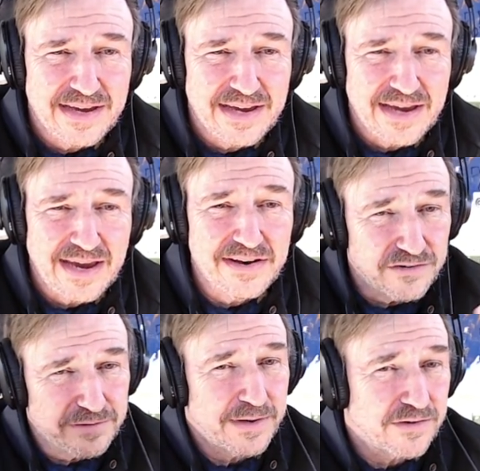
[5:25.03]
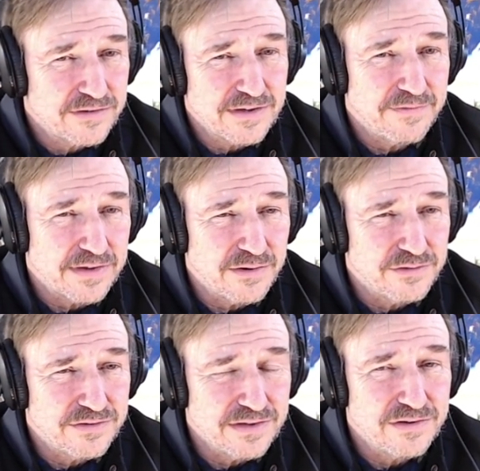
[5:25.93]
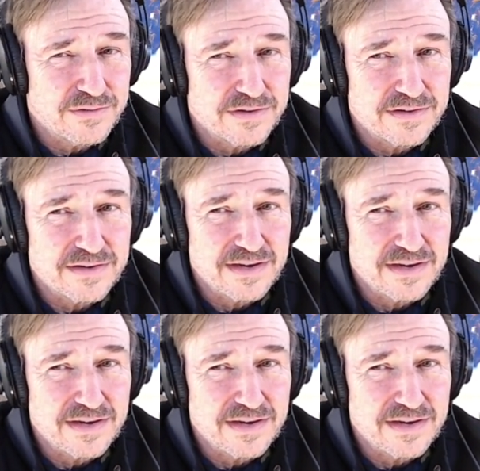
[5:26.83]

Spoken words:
And there's some other stuff that goes into it.